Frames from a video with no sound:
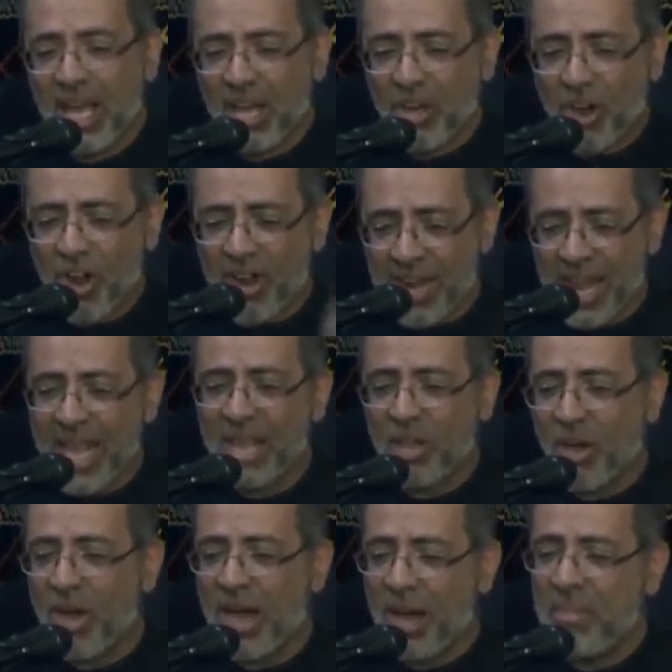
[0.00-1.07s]
rone
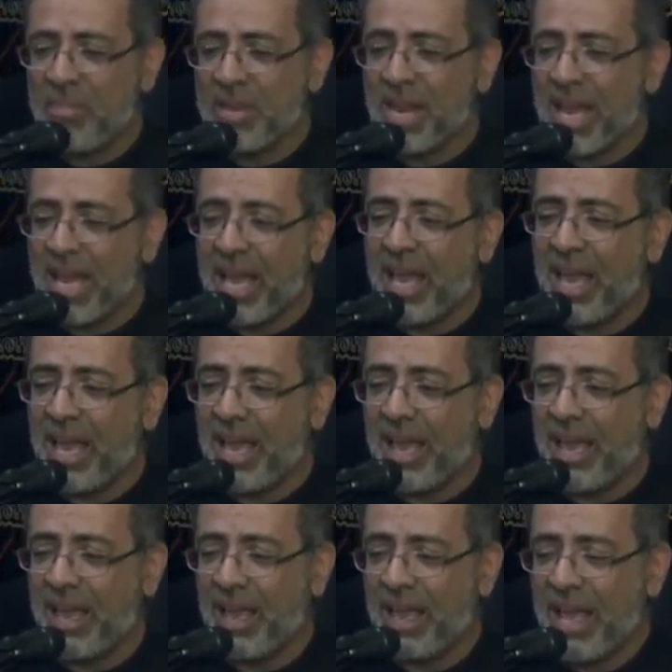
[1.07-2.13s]
ko hum
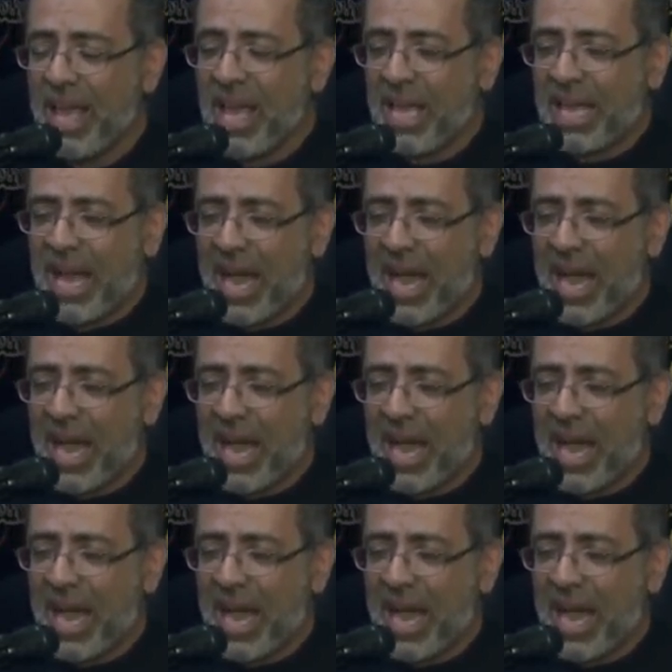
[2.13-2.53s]
rahe,